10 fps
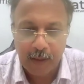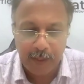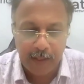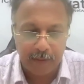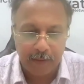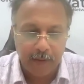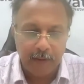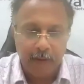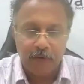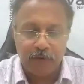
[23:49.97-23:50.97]
Am I right?
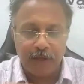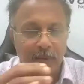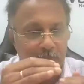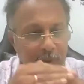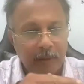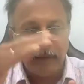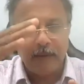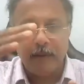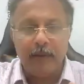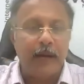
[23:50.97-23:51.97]
So now
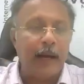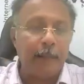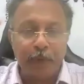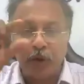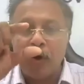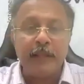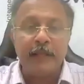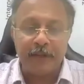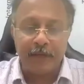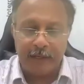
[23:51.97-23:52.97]
I put all
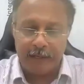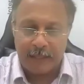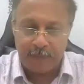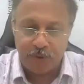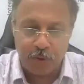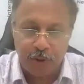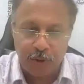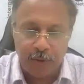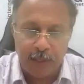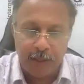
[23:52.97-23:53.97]
the three dates. I'm
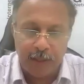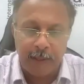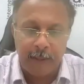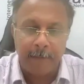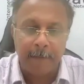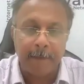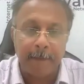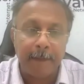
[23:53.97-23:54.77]
showing you that again.